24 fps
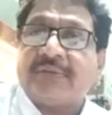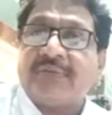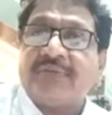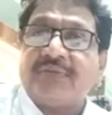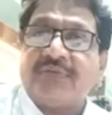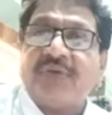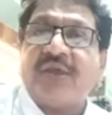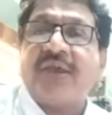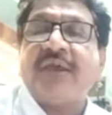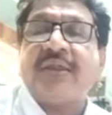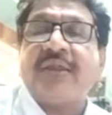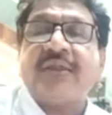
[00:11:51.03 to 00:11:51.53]

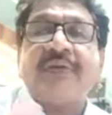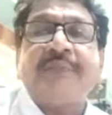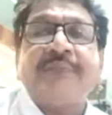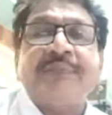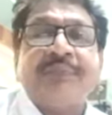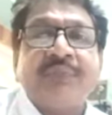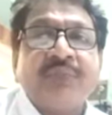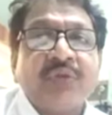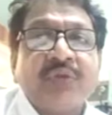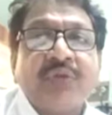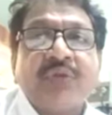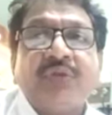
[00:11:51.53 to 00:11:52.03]
where
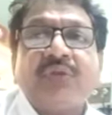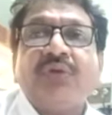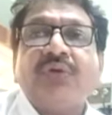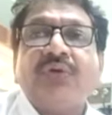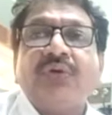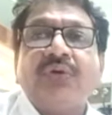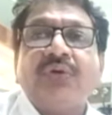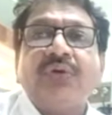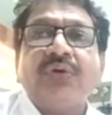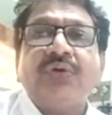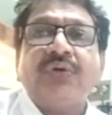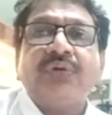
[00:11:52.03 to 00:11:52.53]

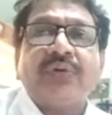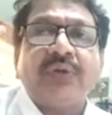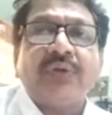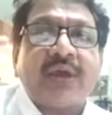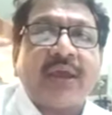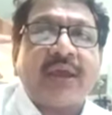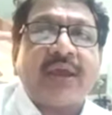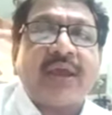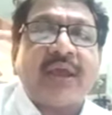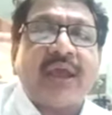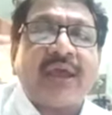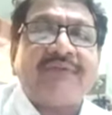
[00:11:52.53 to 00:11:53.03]
you
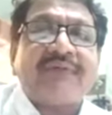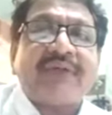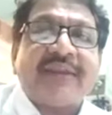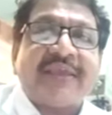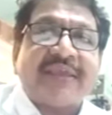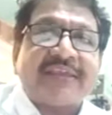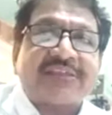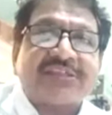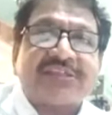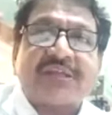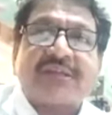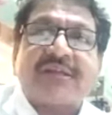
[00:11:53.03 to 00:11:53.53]
have an
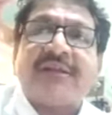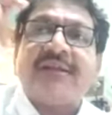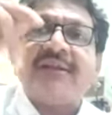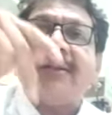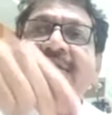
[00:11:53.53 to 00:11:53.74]
external